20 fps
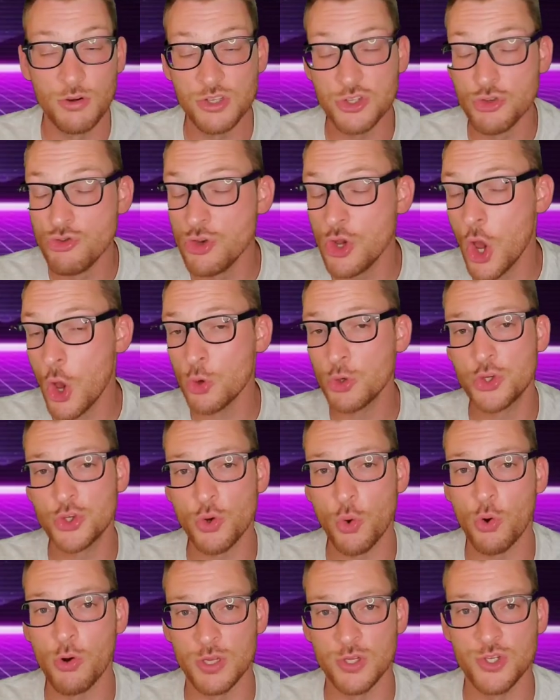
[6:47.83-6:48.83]
There is no
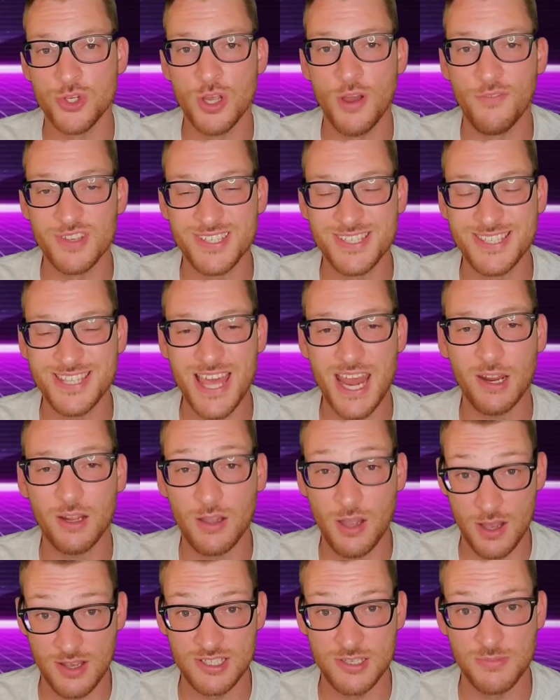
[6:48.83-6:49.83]
shortage of
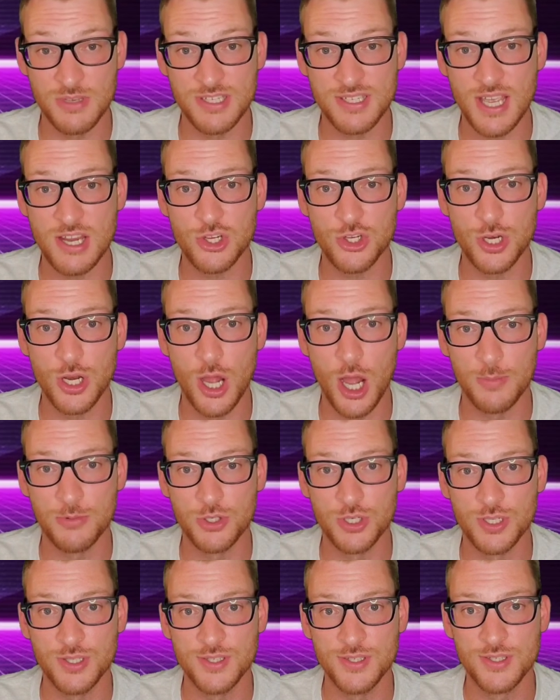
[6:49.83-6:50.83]
aesthetic customization
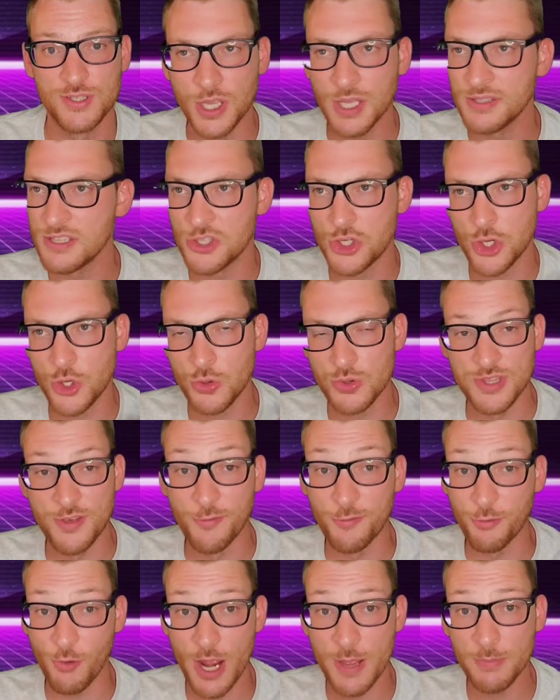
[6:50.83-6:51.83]
options. You get to
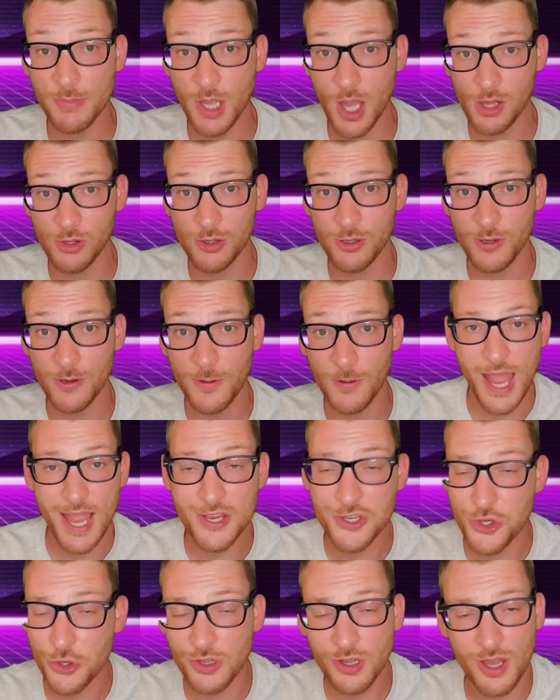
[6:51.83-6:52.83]
choose the frame color,
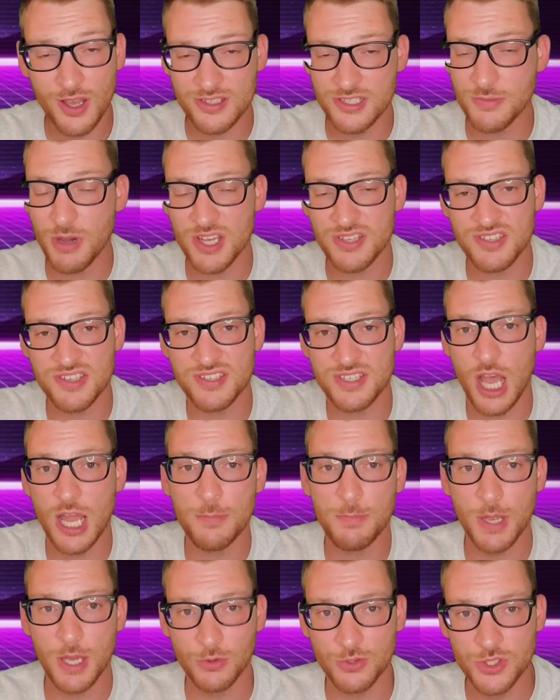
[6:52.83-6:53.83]
and you can customize the
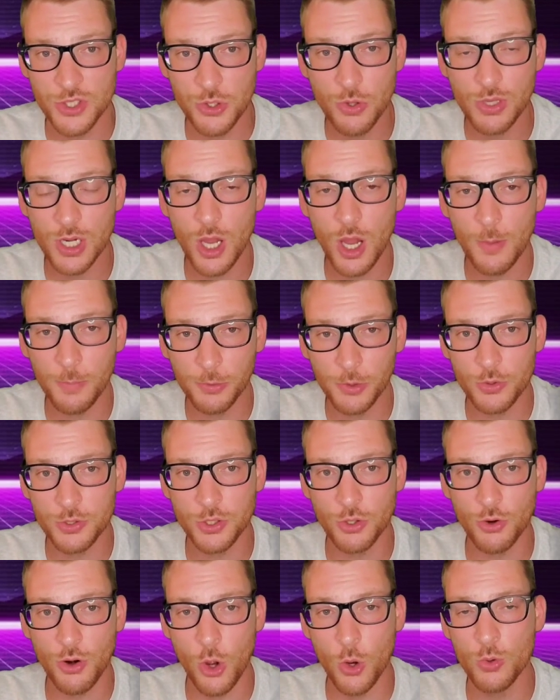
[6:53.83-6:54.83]
side panel. So you can
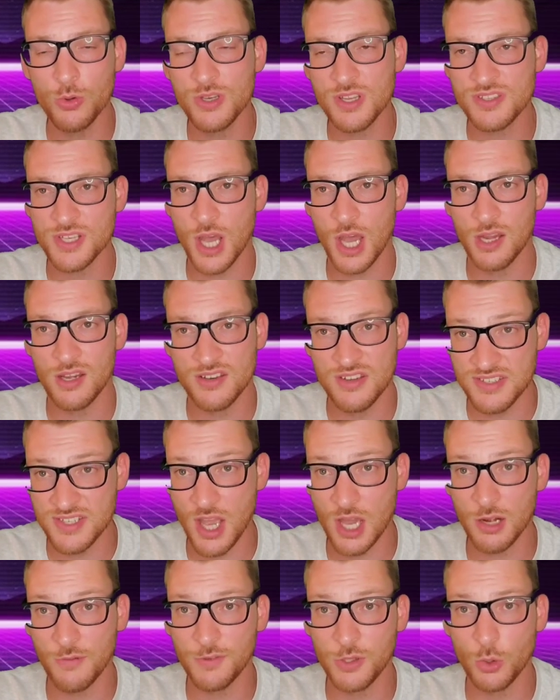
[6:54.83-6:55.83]
upload your own design, a
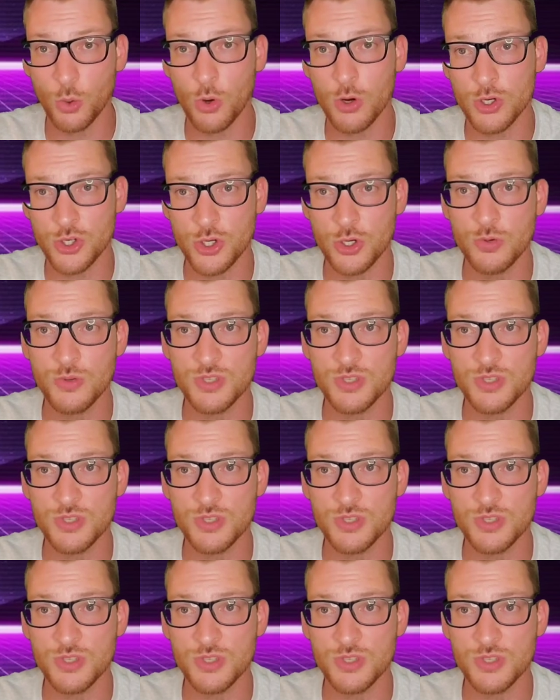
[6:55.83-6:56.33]
design of your